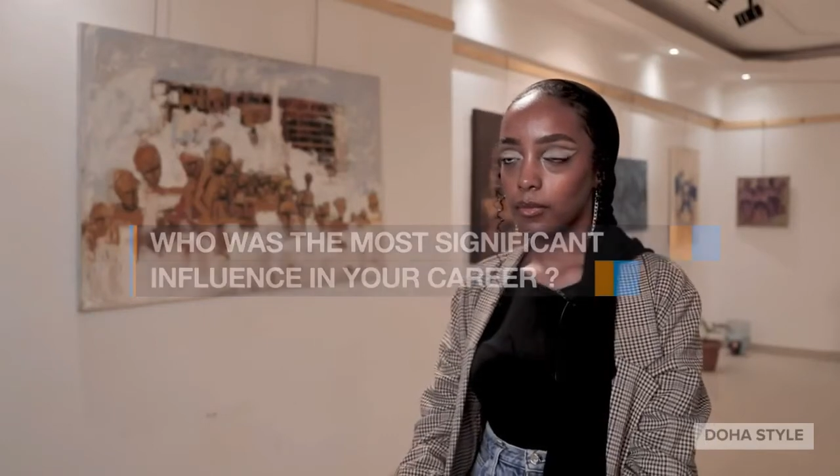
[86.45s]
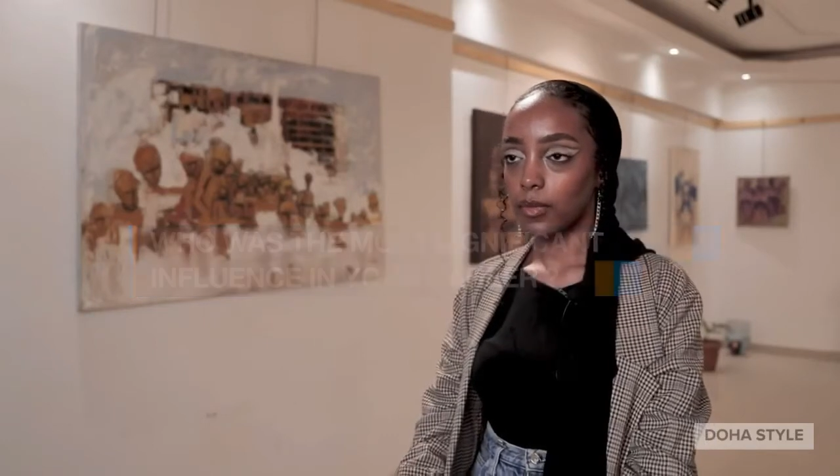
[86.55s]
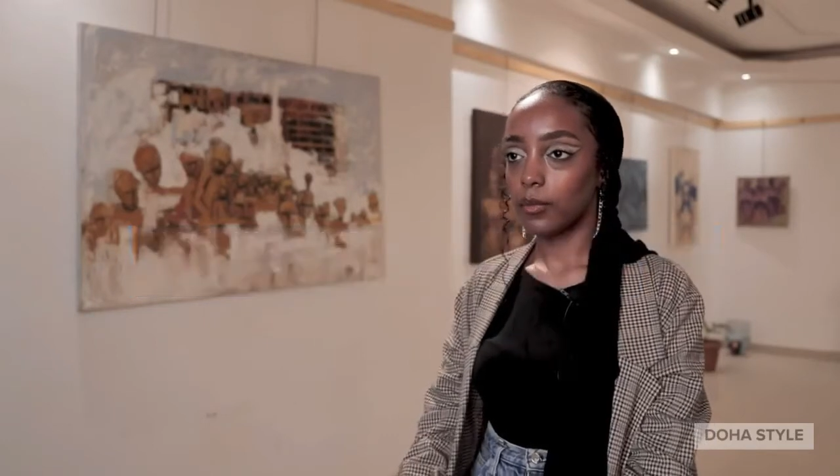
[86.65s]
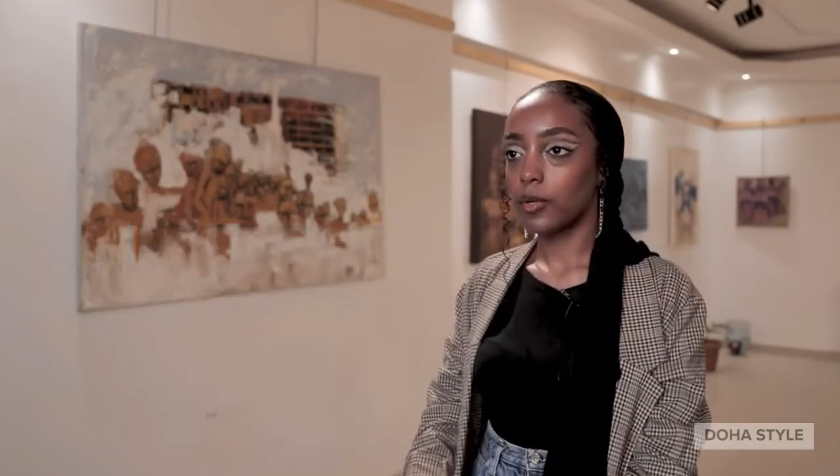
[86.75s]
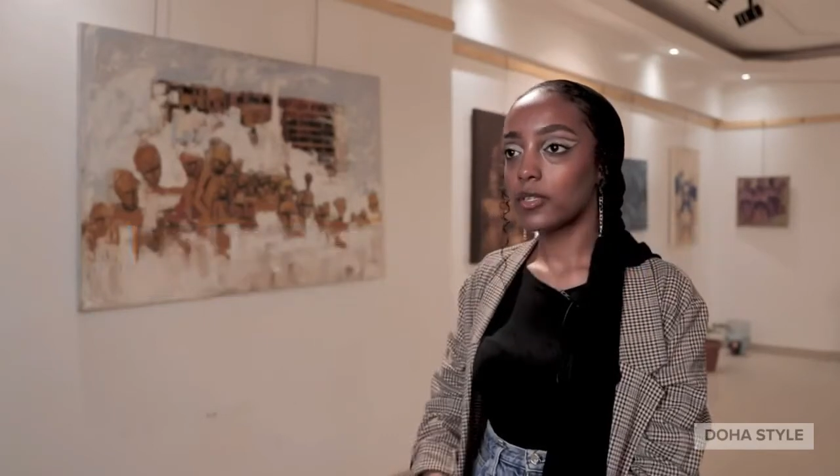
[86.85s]

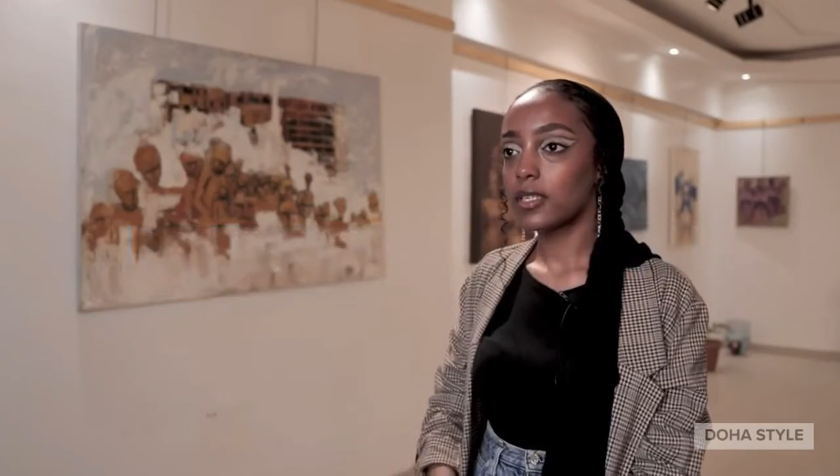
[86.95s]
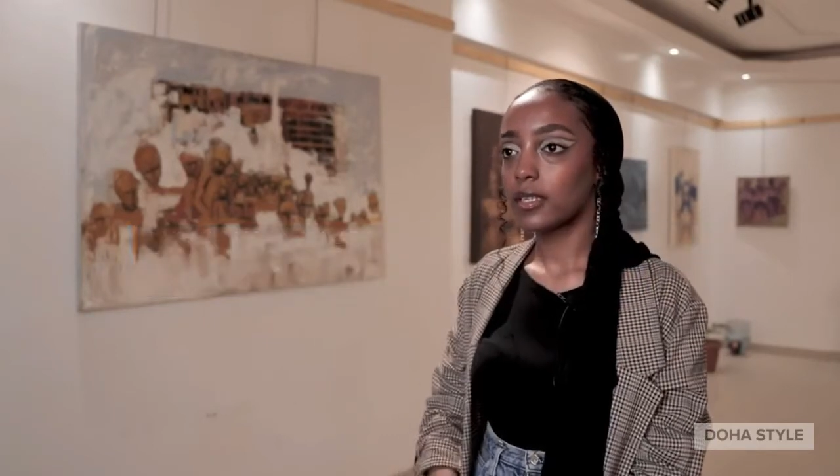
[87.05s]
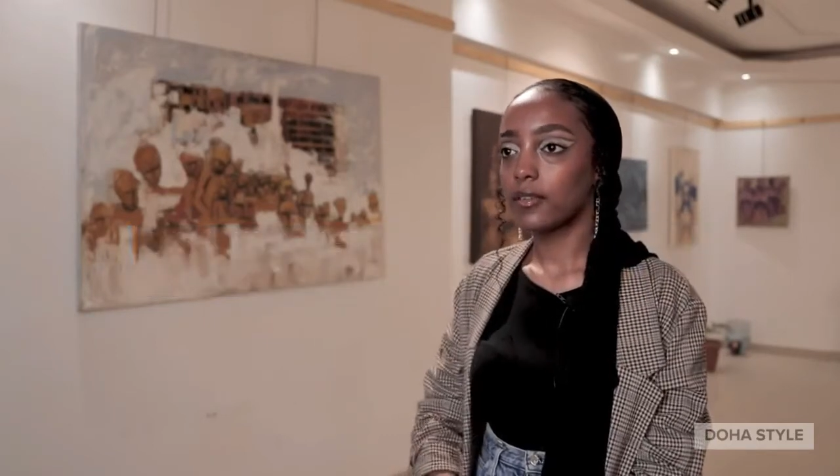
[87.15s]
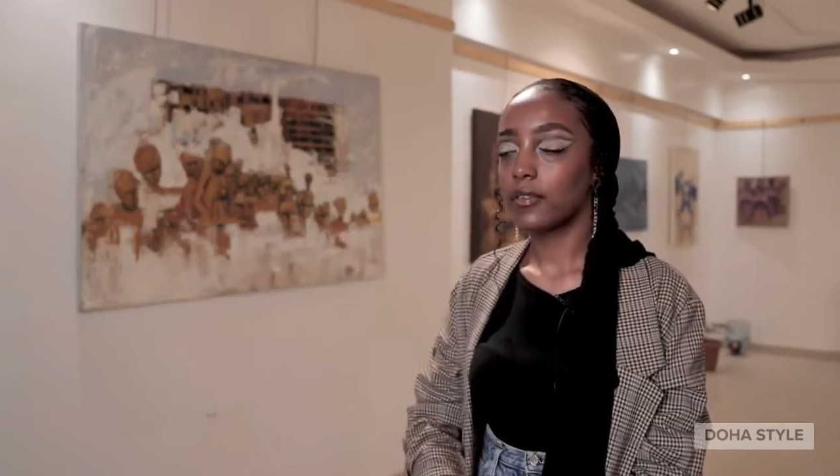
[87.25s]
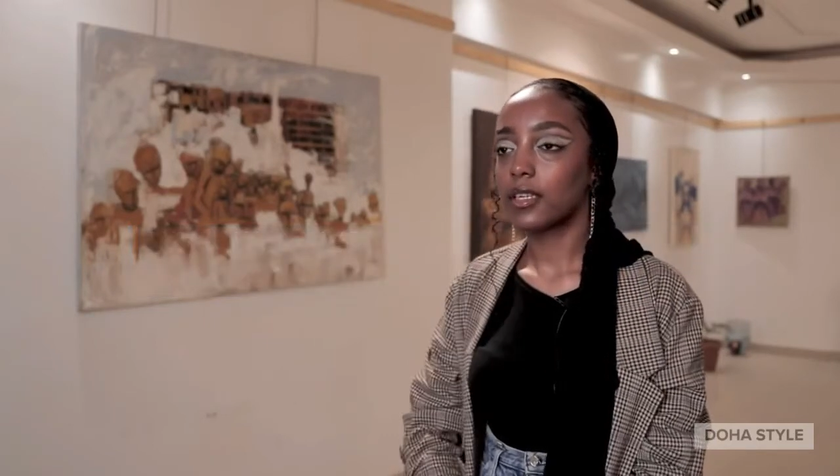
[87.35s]
The most
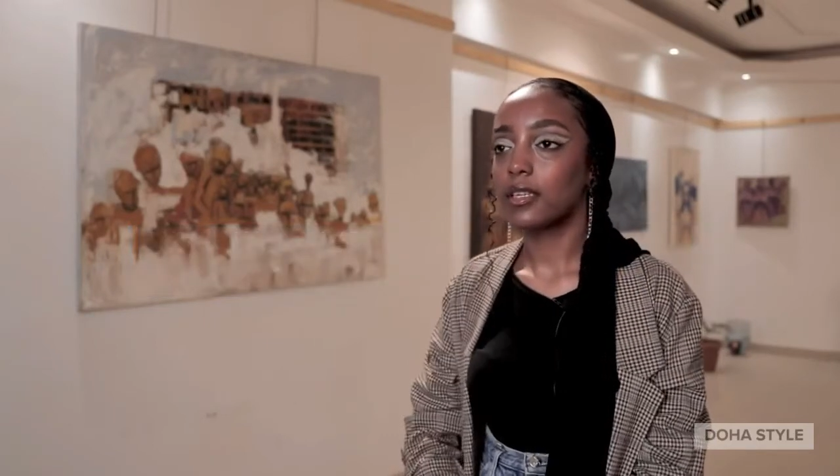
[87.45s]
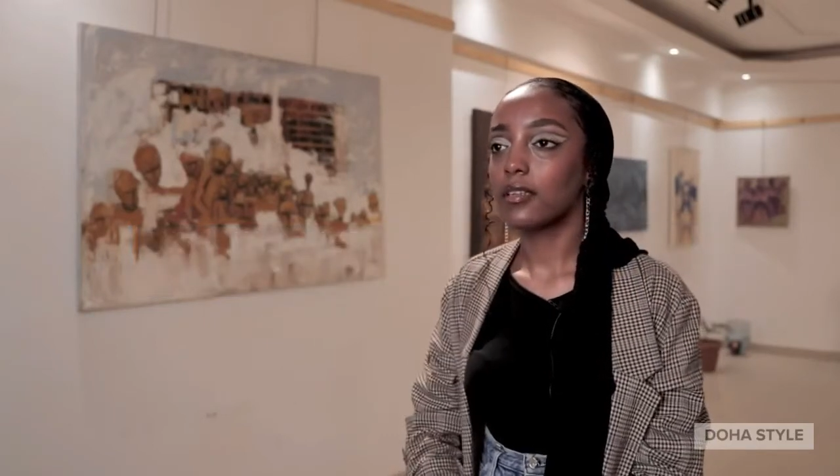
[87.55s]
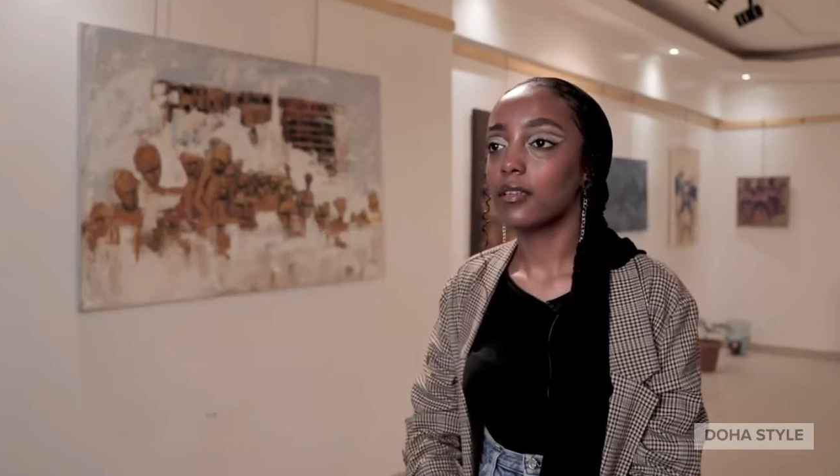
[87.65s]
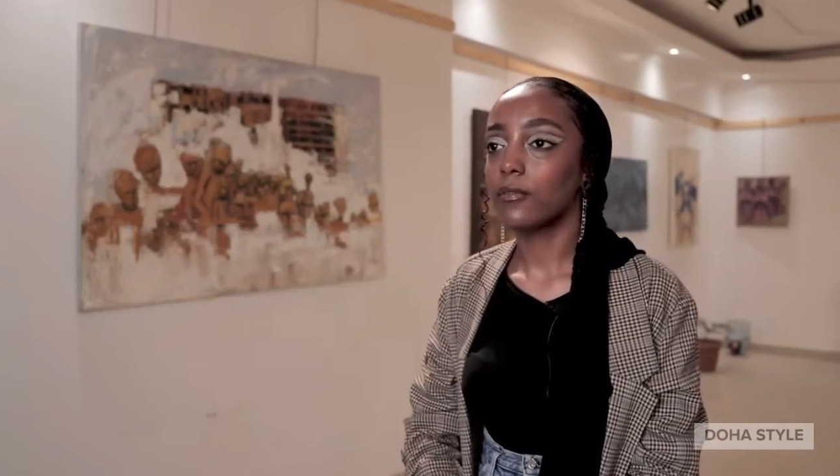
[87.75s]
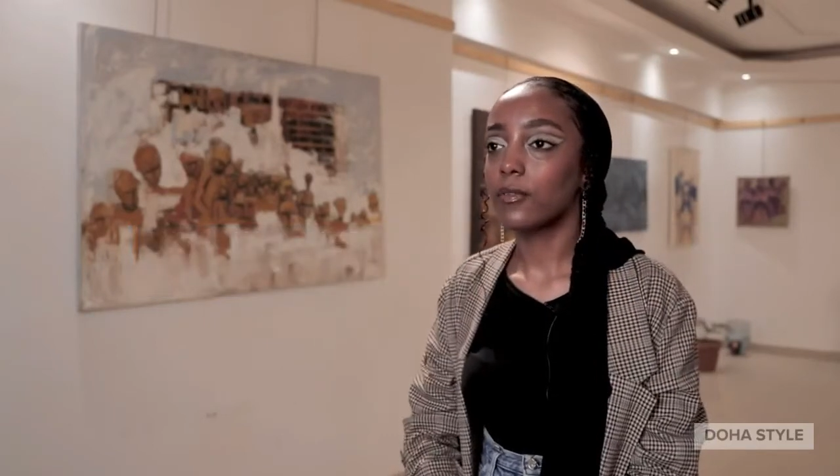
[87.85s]

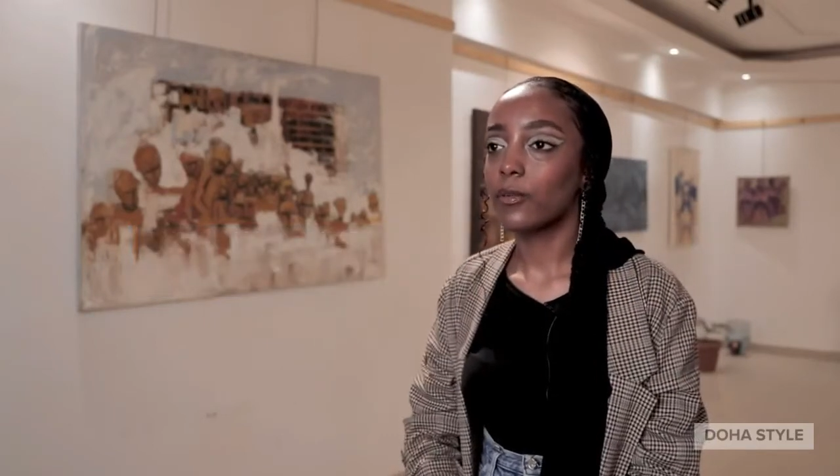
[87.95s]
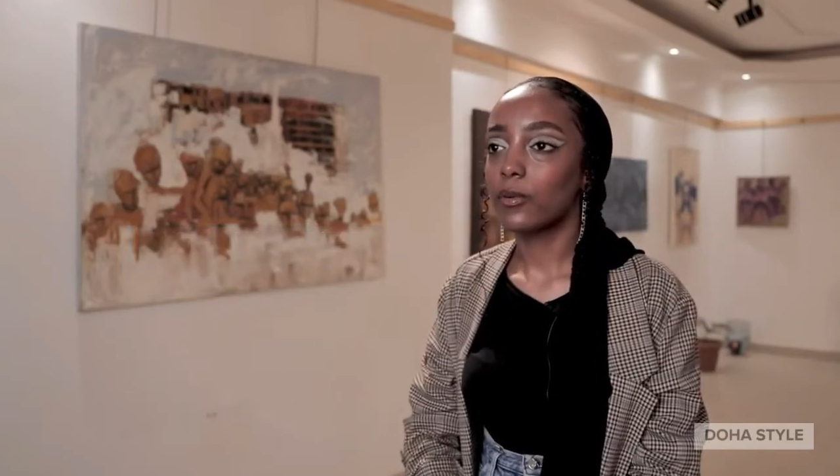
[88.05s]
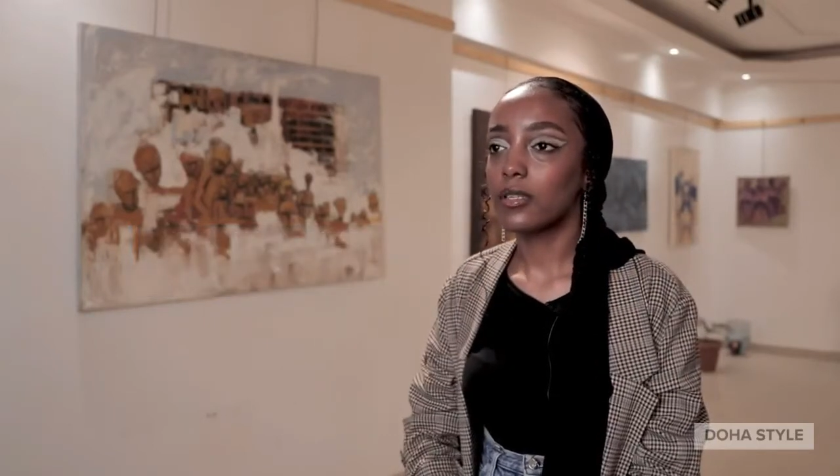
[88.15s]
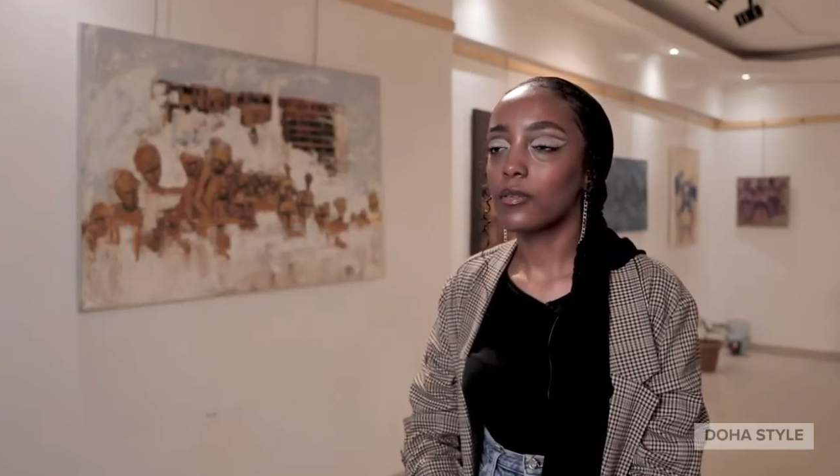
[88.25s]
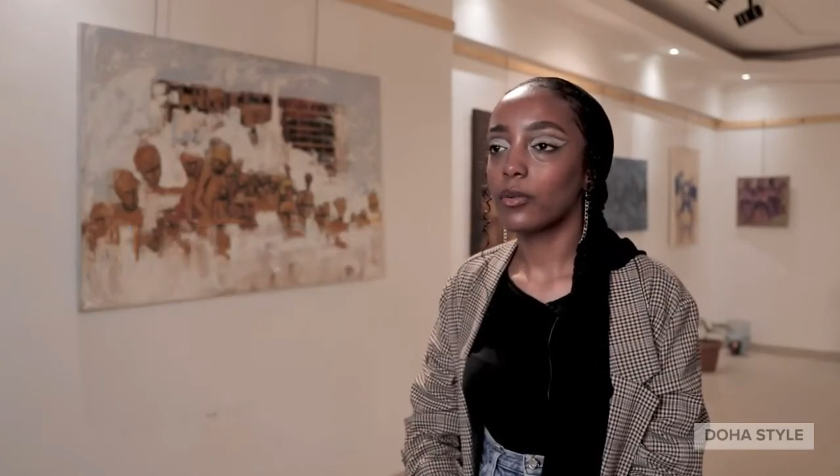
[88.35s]
significant
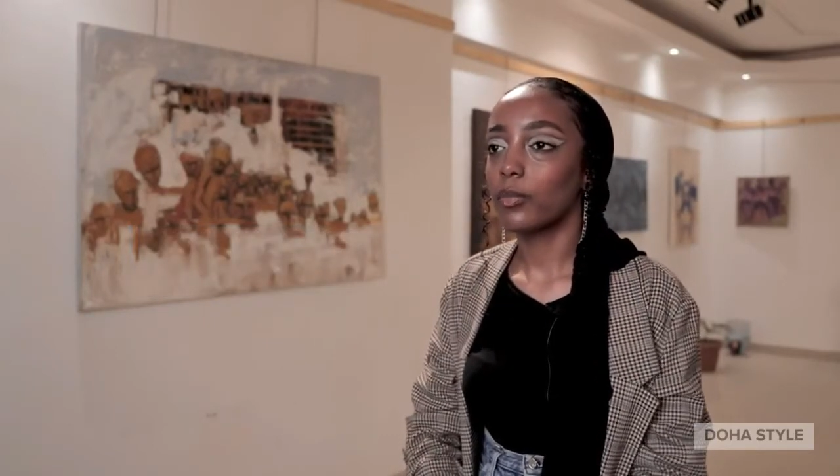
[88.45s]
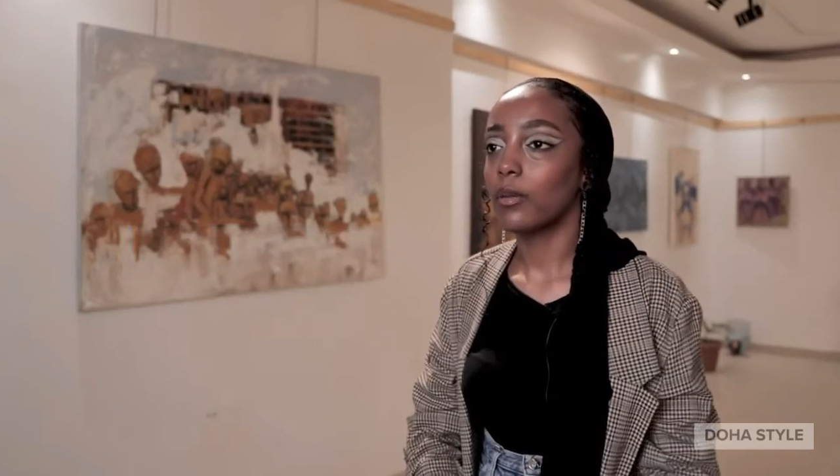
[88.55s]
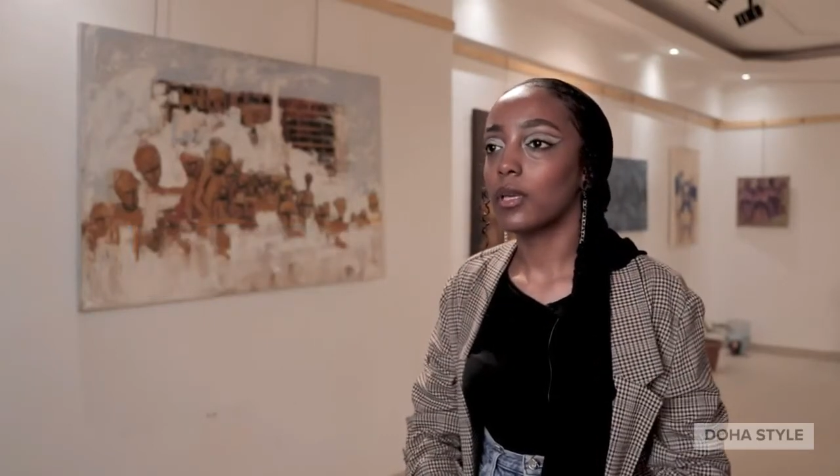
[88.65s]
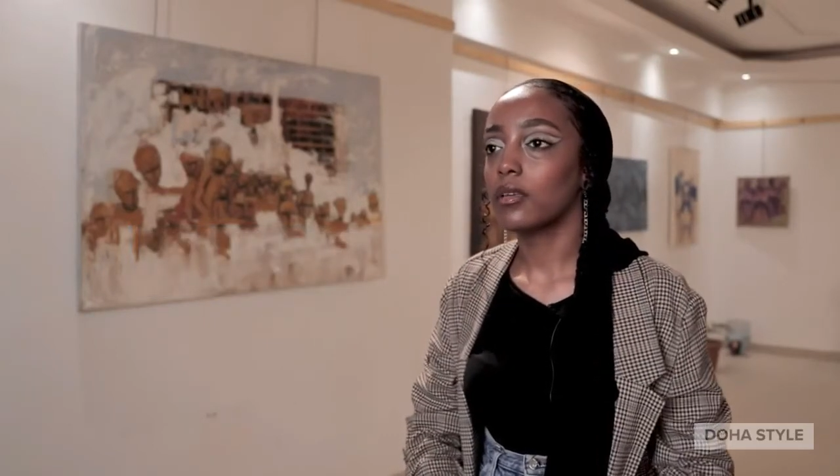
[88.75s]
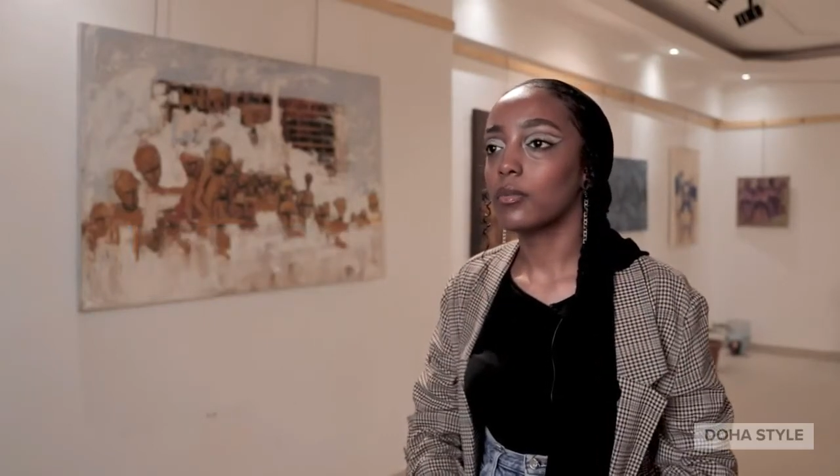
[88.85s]
influence on my
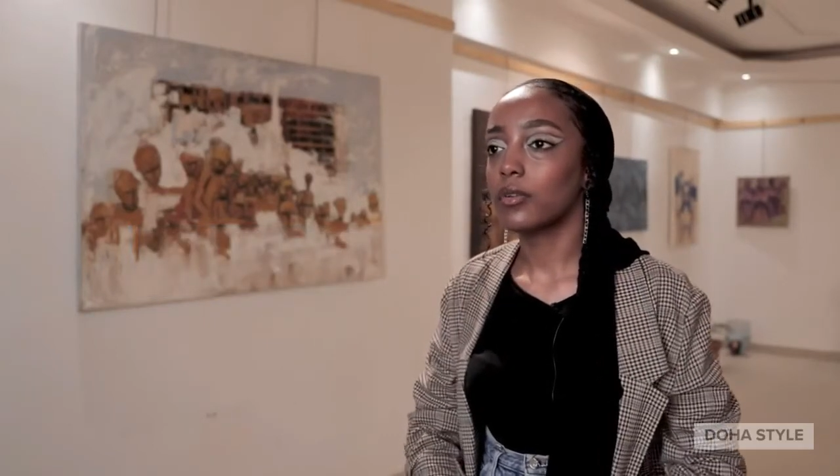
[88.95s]
makeup